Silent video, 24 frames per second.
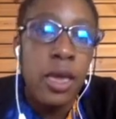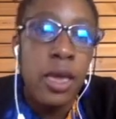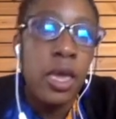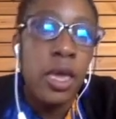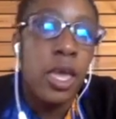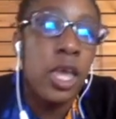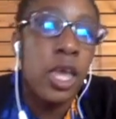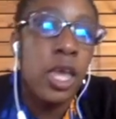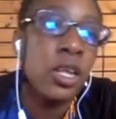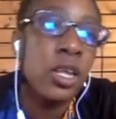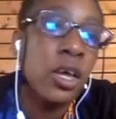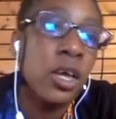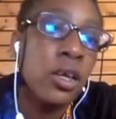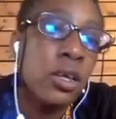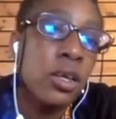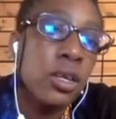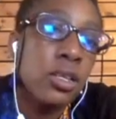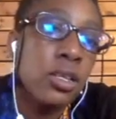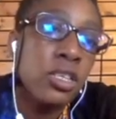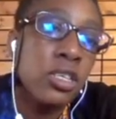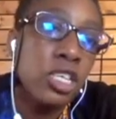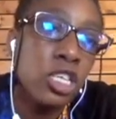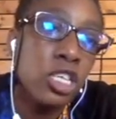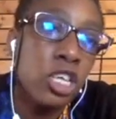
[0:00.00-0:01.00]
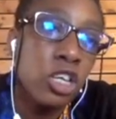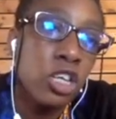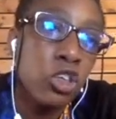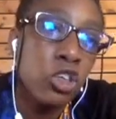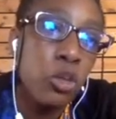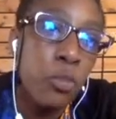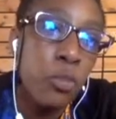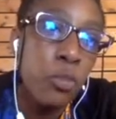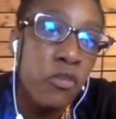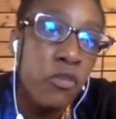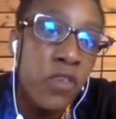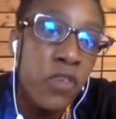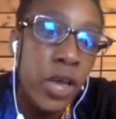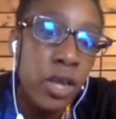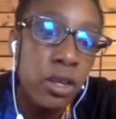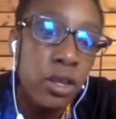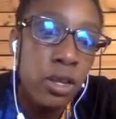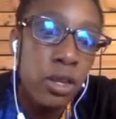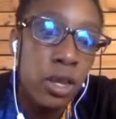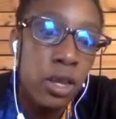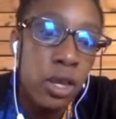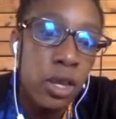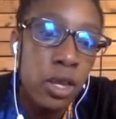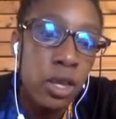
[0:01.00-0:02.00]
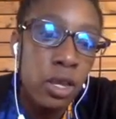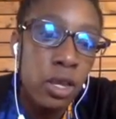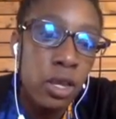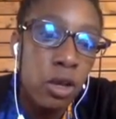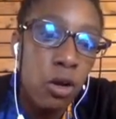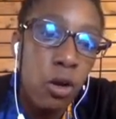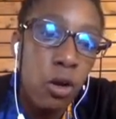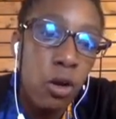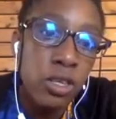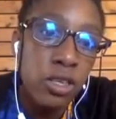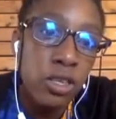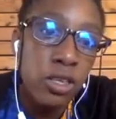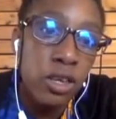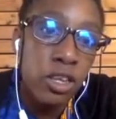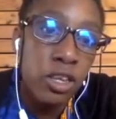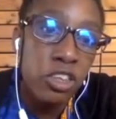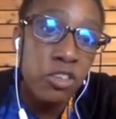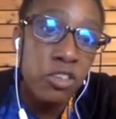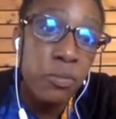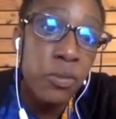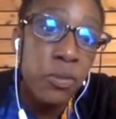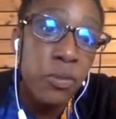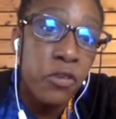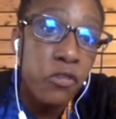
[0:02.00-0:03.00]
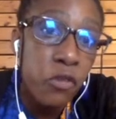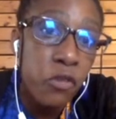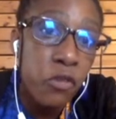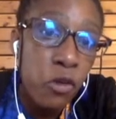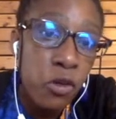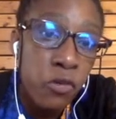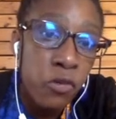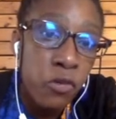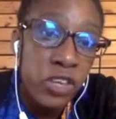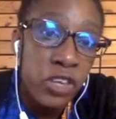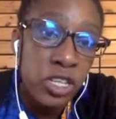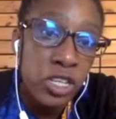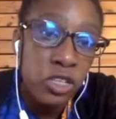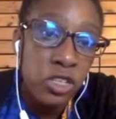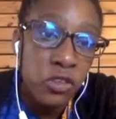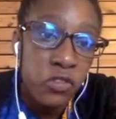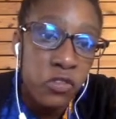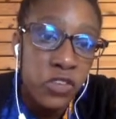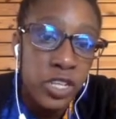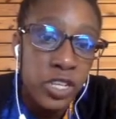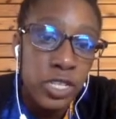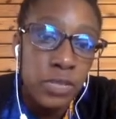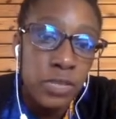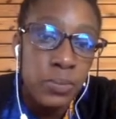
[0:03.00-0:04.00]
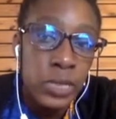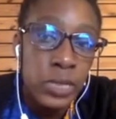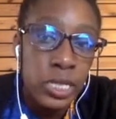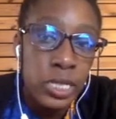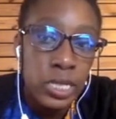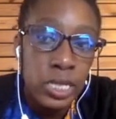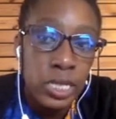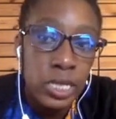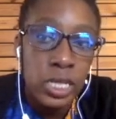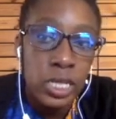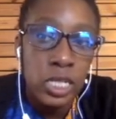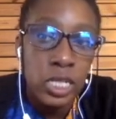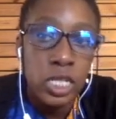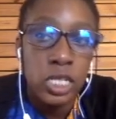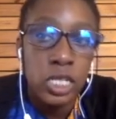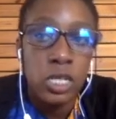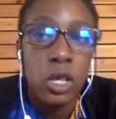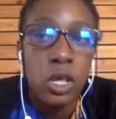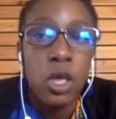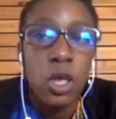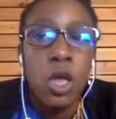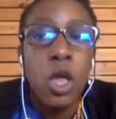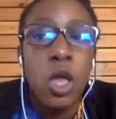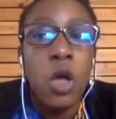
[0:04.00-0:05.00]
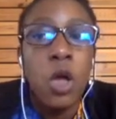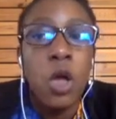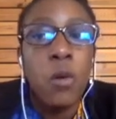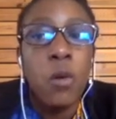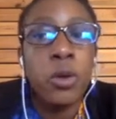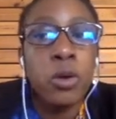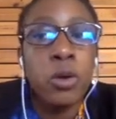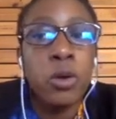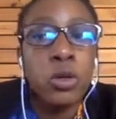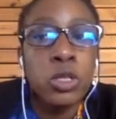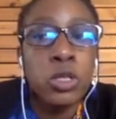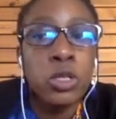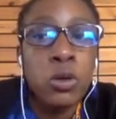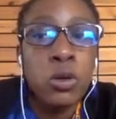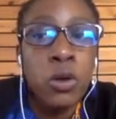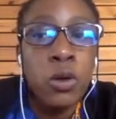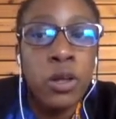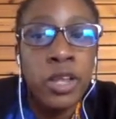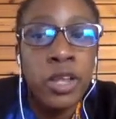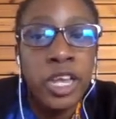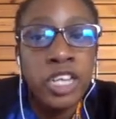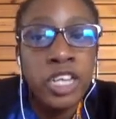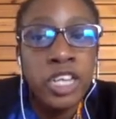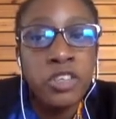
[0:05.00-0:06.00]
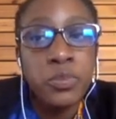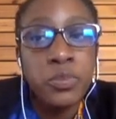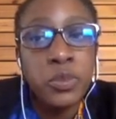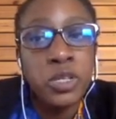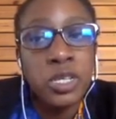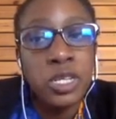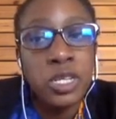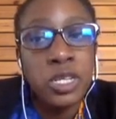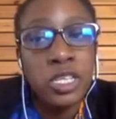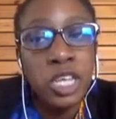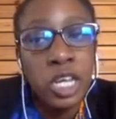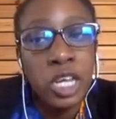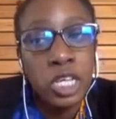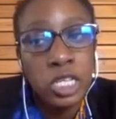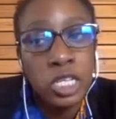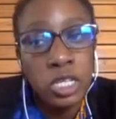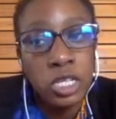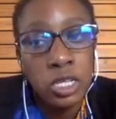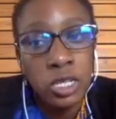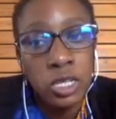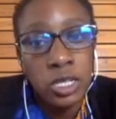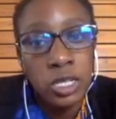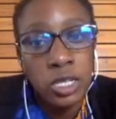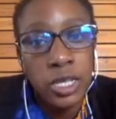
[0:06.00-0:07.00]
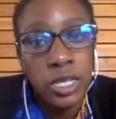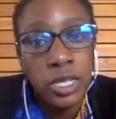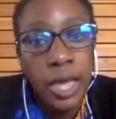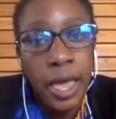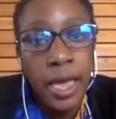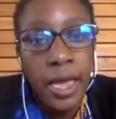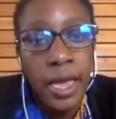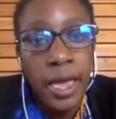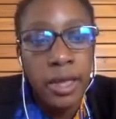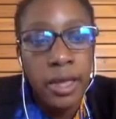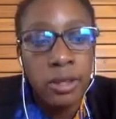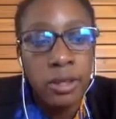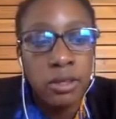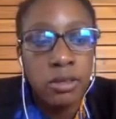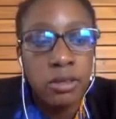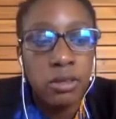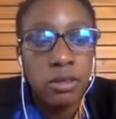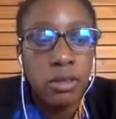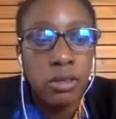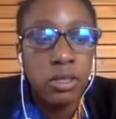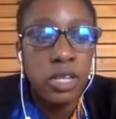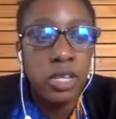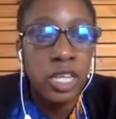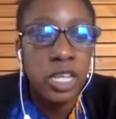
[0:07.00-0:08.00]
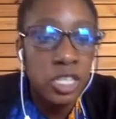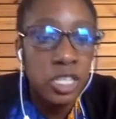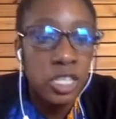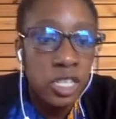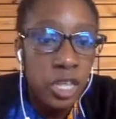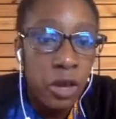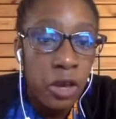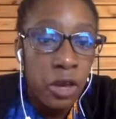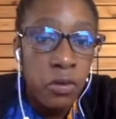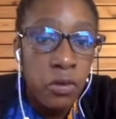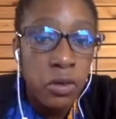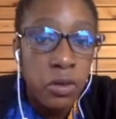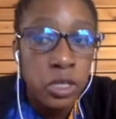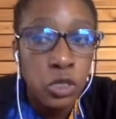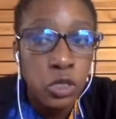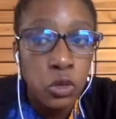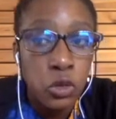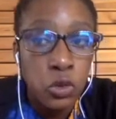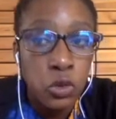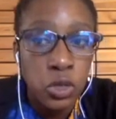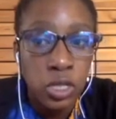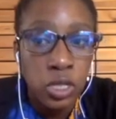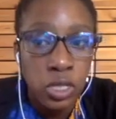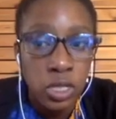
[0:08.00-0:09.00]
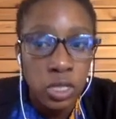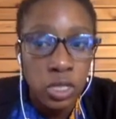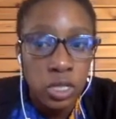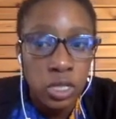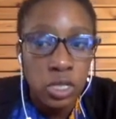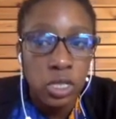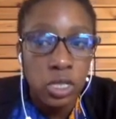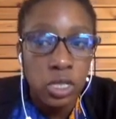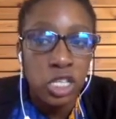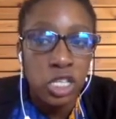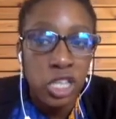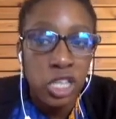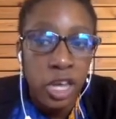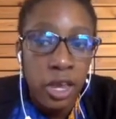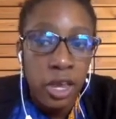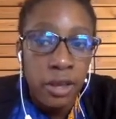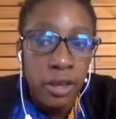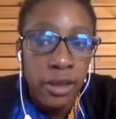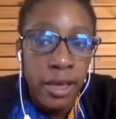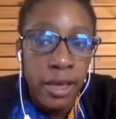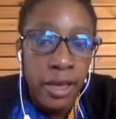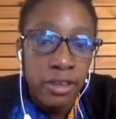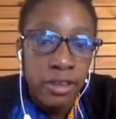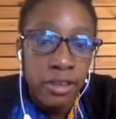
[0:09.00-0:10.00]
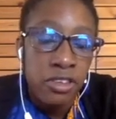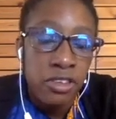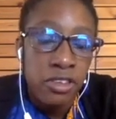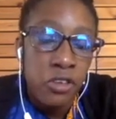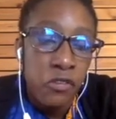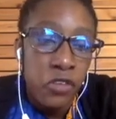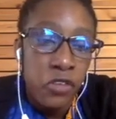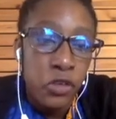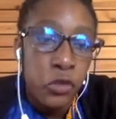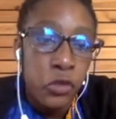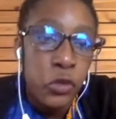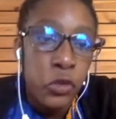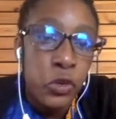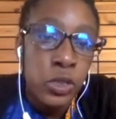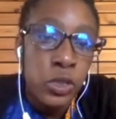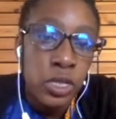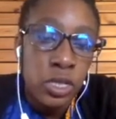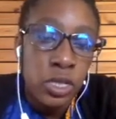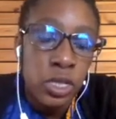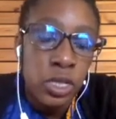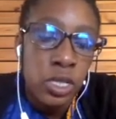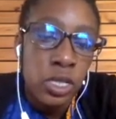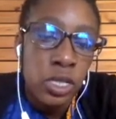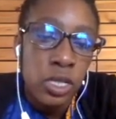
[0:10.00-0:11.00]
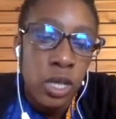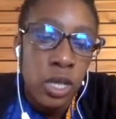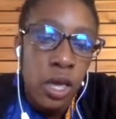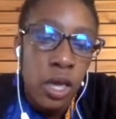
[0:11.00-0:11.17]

In addition to providing content before face-to-face meetings, we also collate presentations and necessary resources shared at different courses.